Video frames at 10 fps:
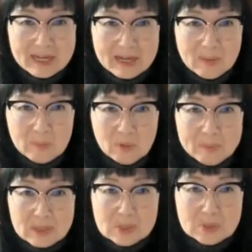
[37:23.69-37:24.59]
we'll
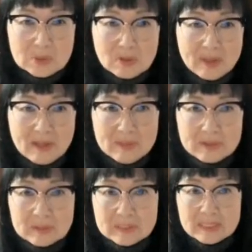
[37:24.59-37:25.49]
make sure that
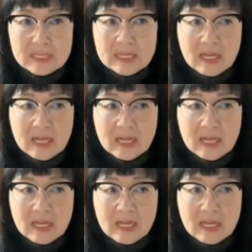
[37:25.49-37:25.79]
there's